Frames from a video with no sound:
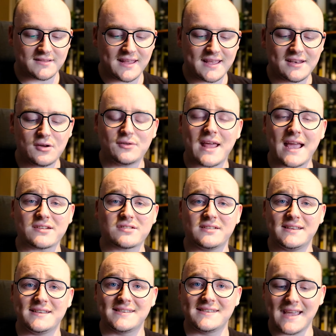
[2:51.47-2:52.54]
They don't actually
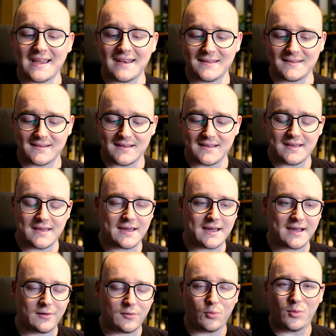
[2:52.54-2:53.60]
state it,
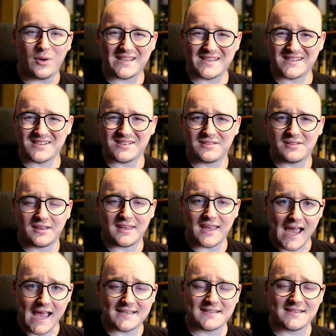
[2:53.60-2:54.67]
which
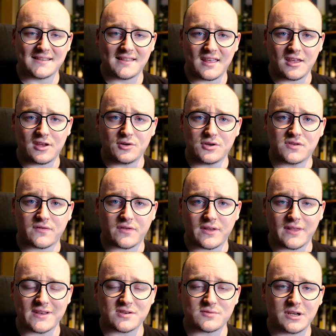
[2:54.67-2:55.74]
casks they use for
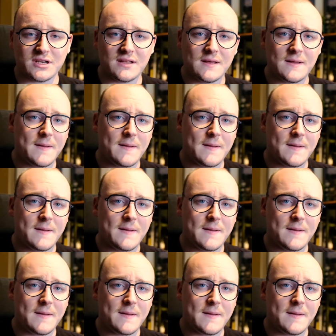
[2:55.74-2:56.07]
this one,